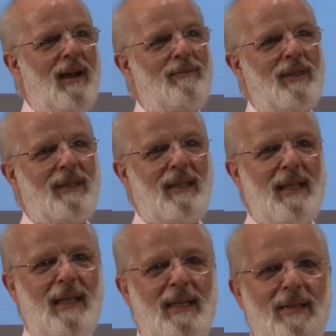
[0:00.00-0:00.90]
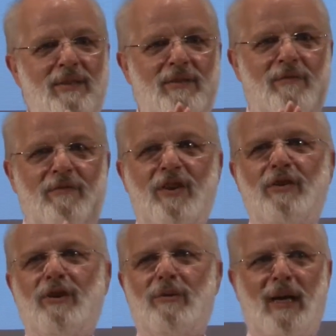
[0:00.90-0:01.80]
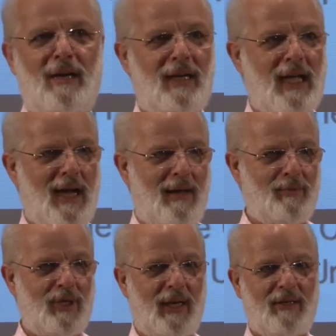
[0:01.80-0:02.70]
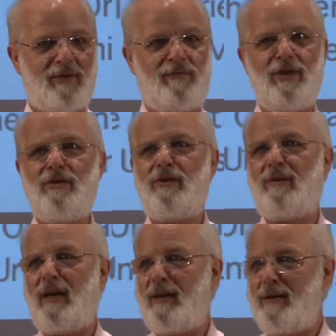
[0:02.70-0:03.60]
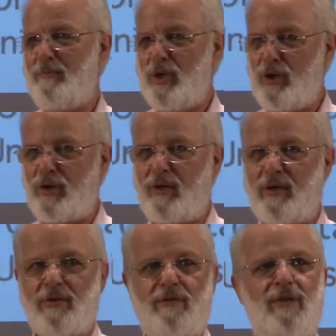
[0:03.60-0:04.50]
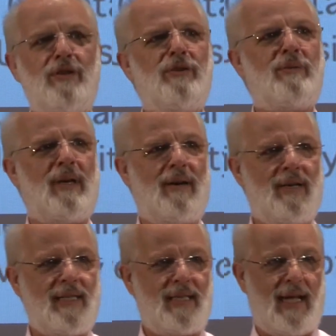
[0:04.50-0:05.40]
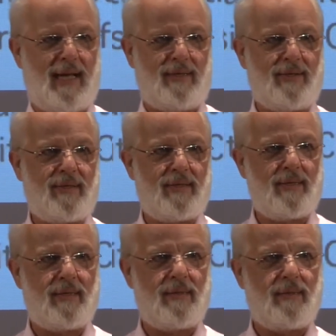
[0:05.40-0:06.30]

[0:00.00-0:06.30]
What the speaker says: of it is funerary objects, funerary murals, funerary texts.